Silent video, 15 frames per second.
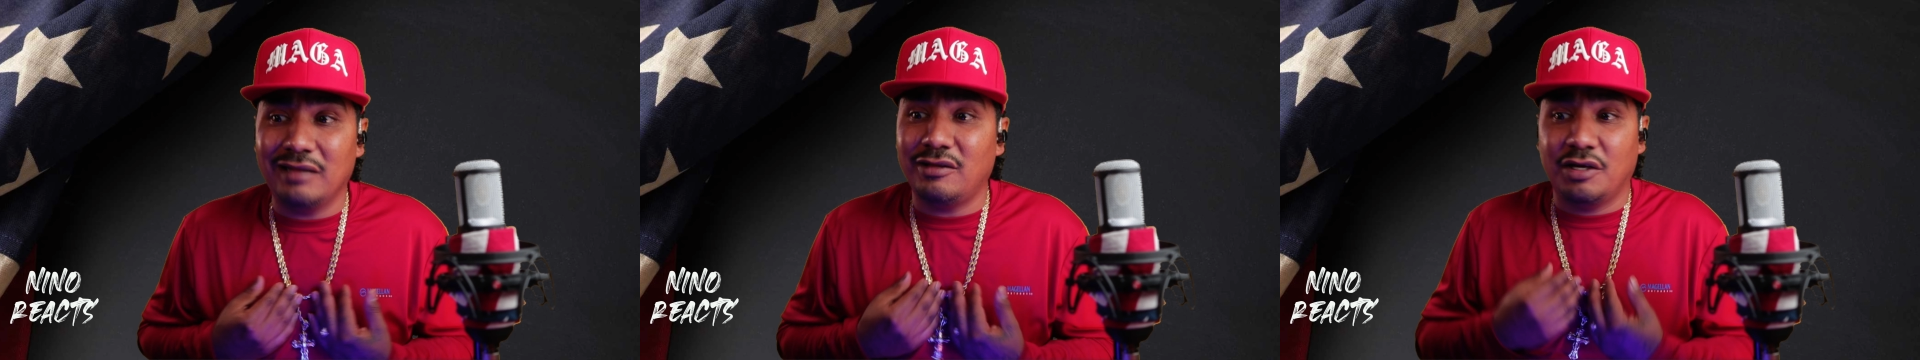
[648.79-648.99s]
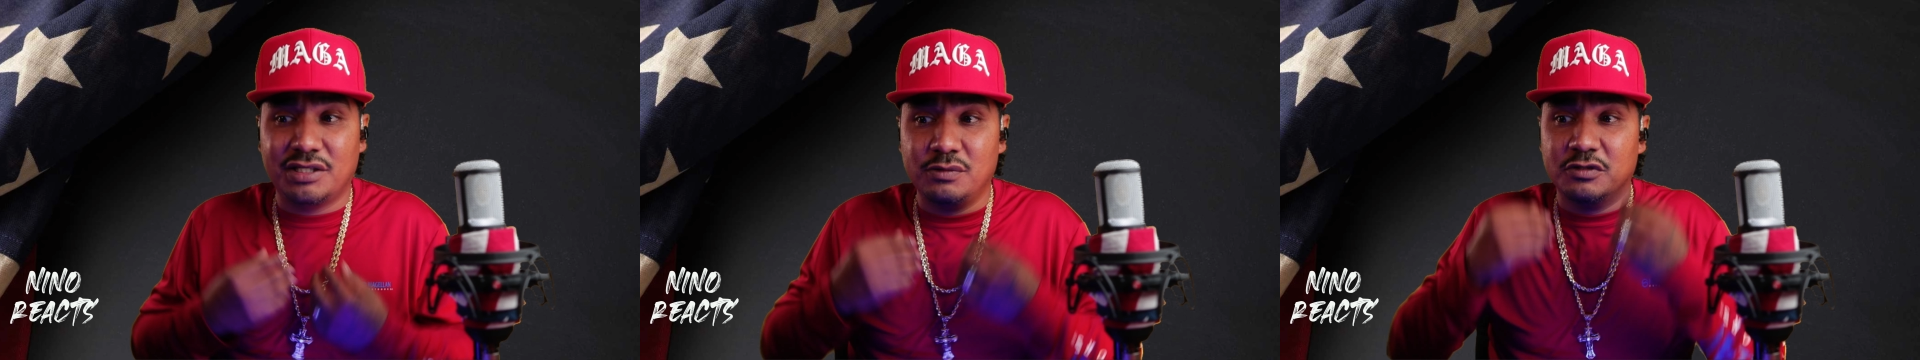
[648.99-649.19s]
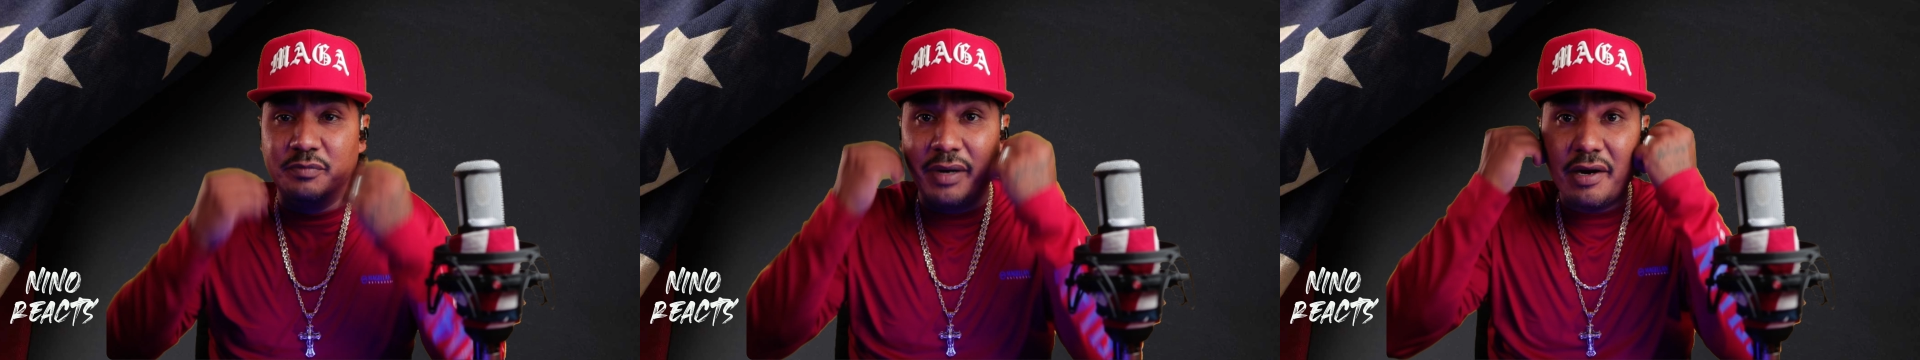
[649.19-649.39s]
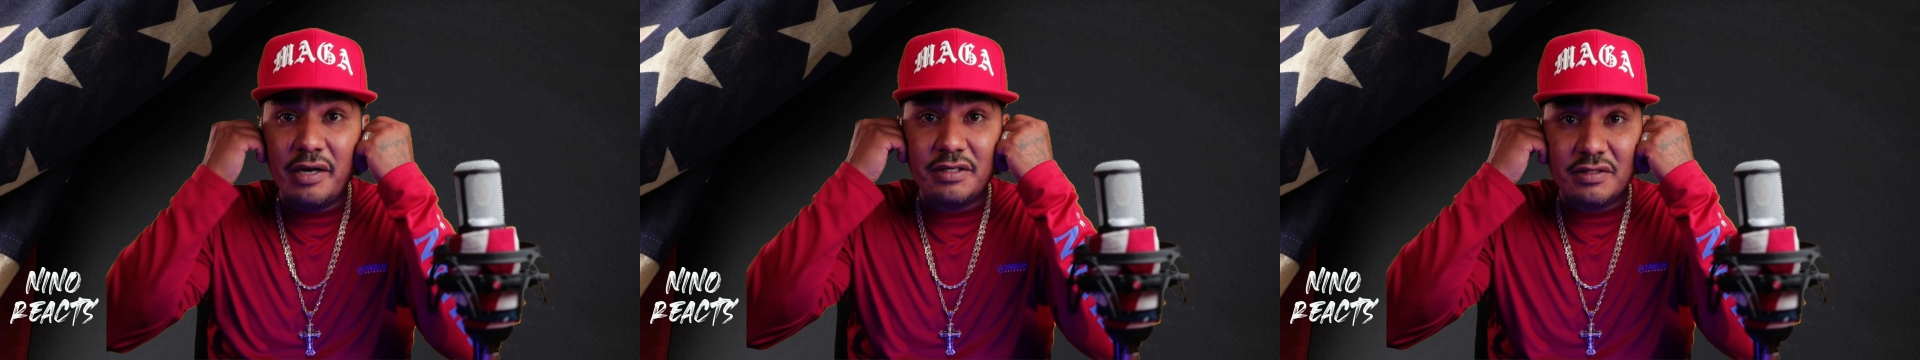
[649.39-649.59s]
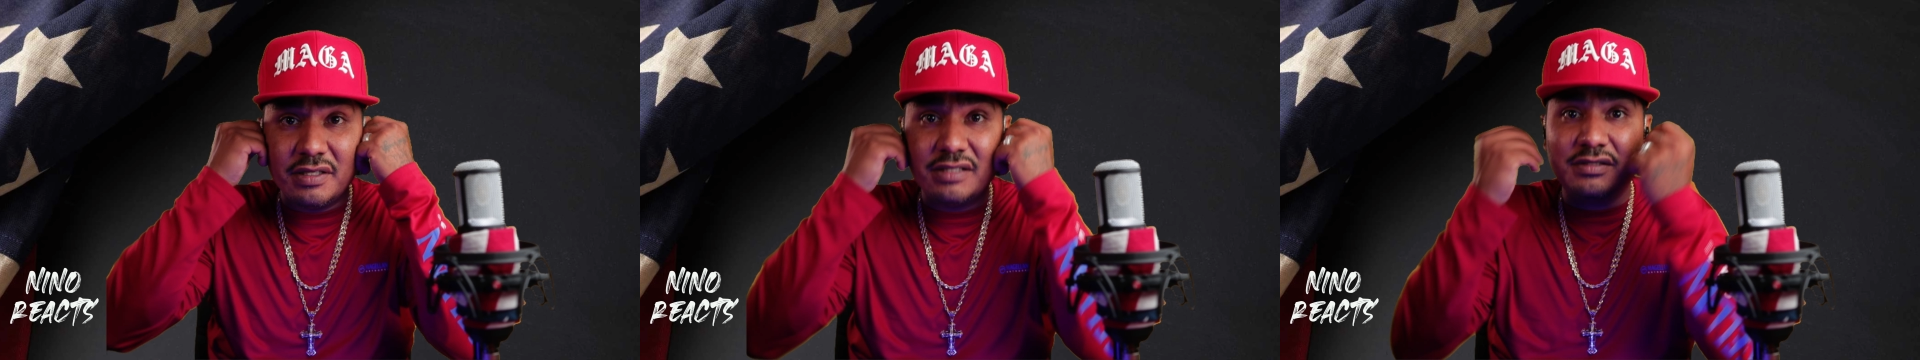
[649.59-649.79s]
I thought she was
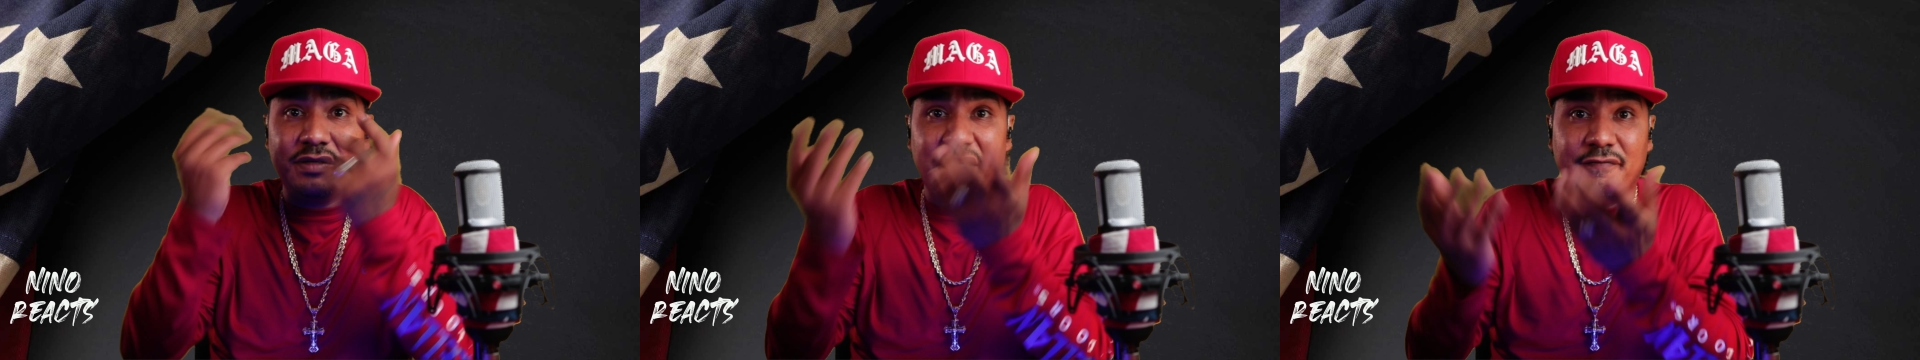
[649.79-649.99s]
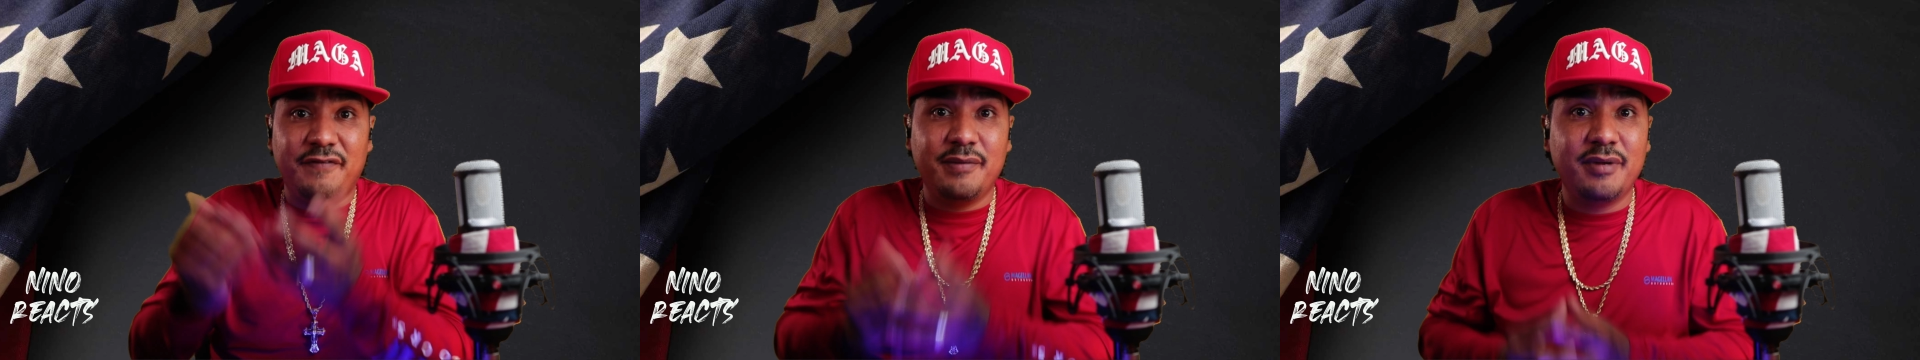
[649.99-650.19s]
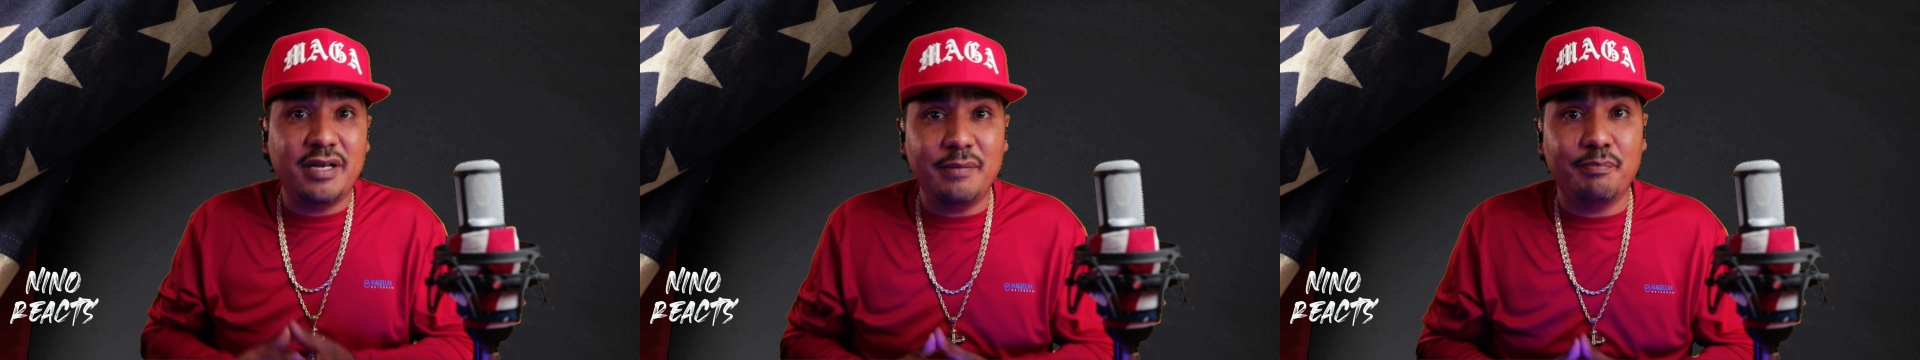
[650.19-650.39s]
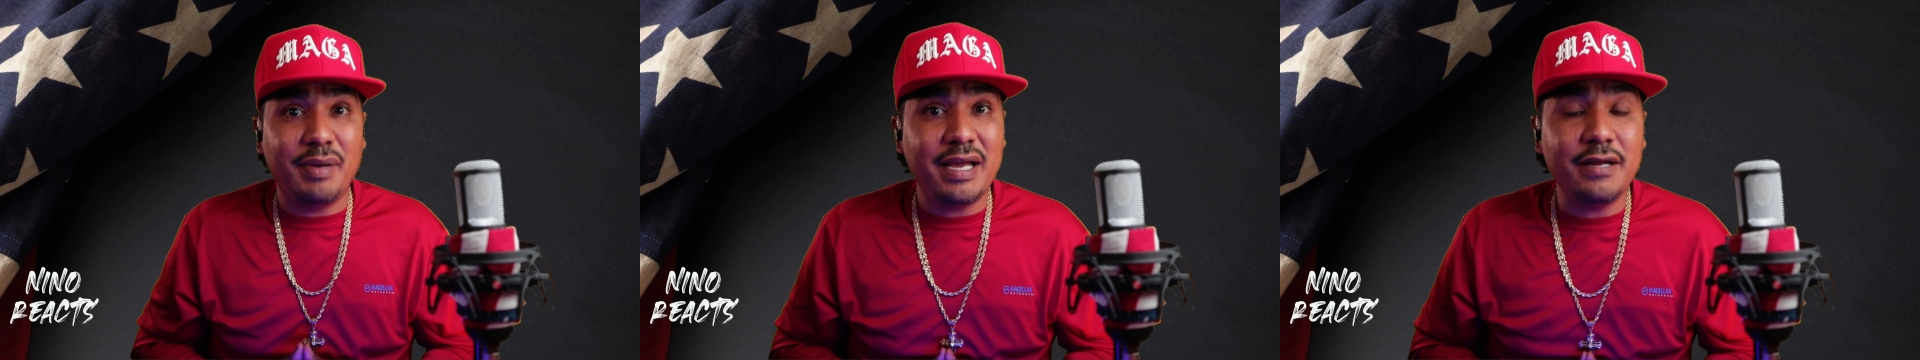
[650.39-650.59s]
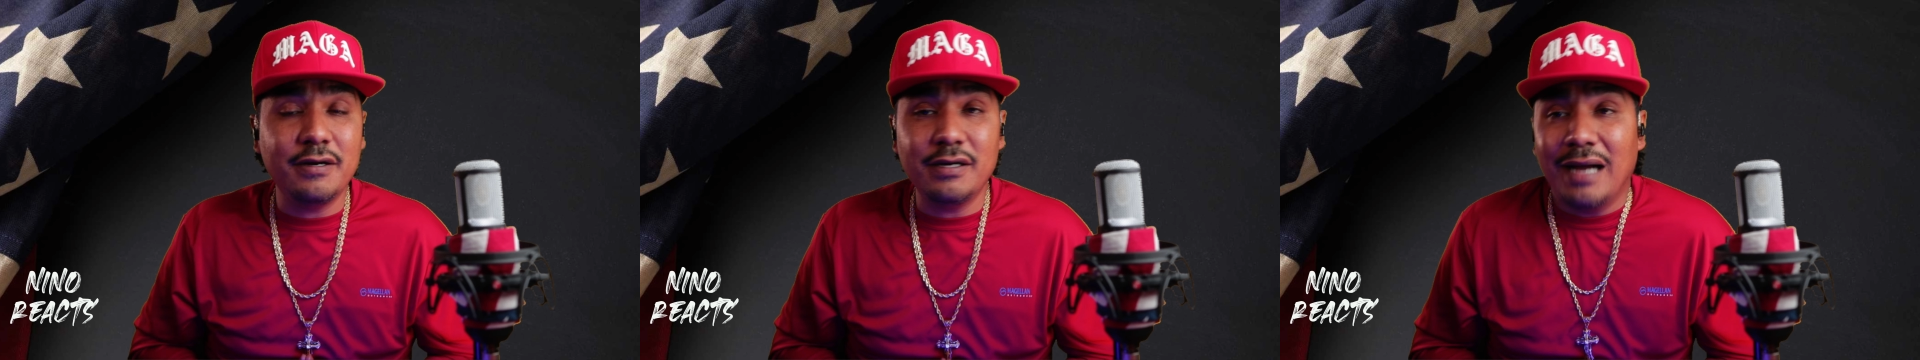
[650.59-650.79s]
married to this
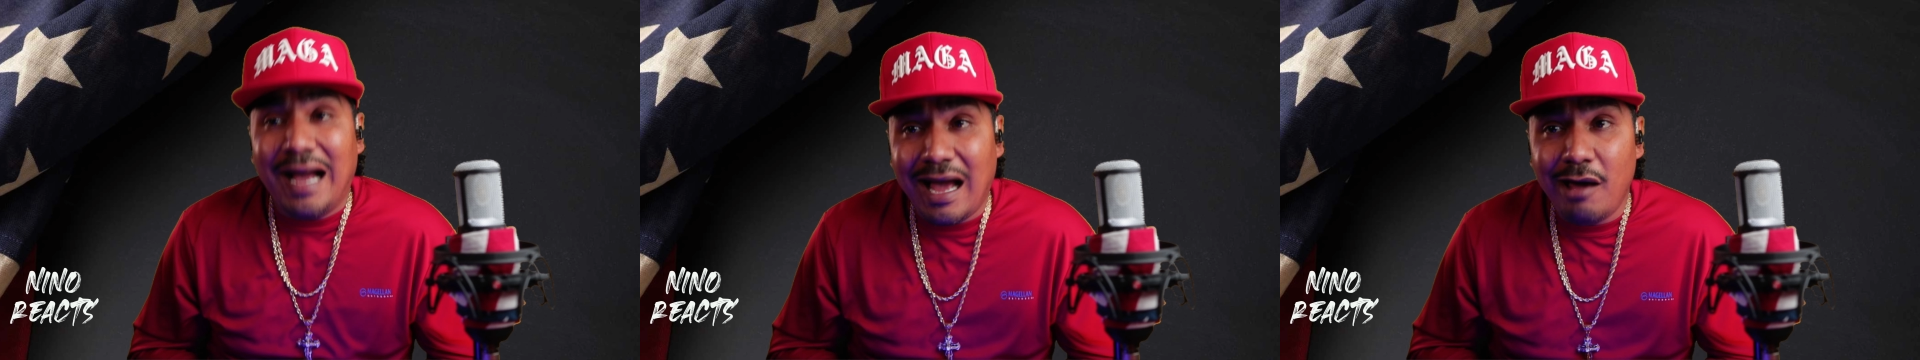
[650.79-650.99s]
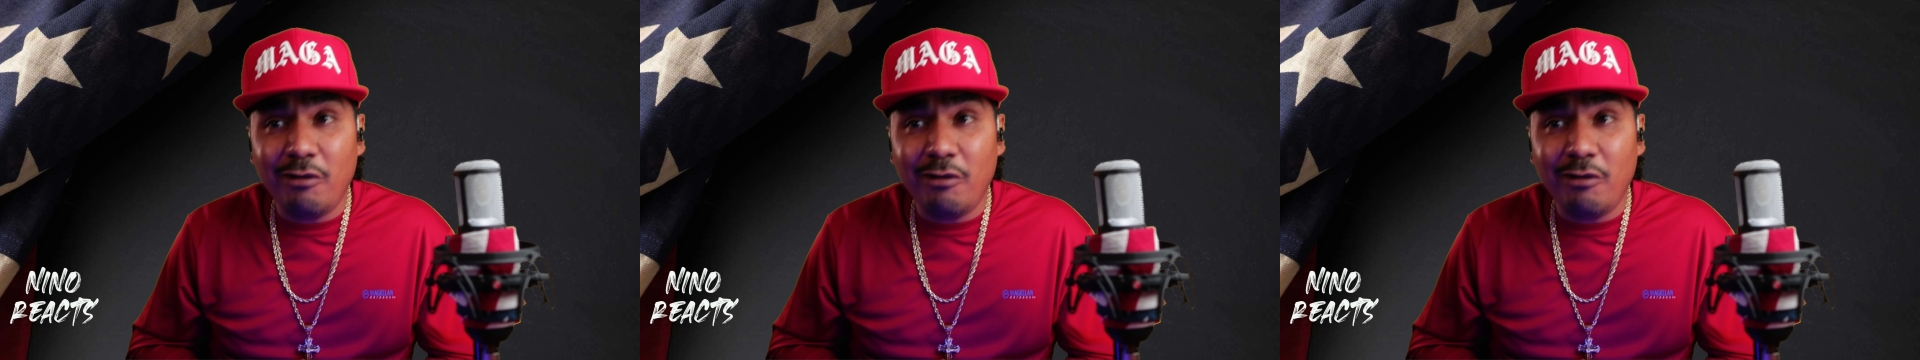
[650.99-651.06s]
effeminate beta.